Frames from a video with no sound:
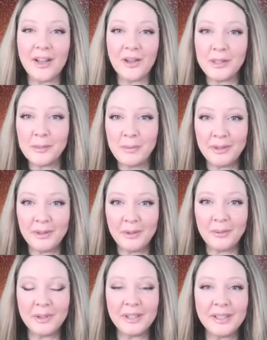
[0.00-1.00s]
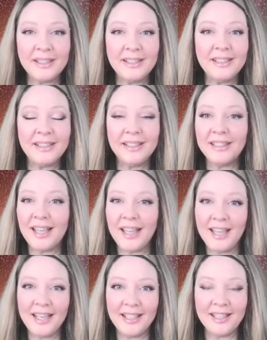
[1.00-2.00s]
all spread the word,
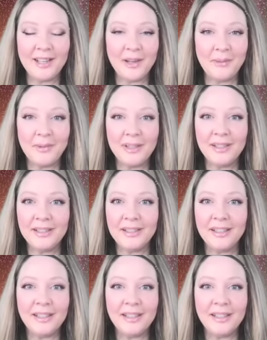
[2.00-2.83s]
like, comment,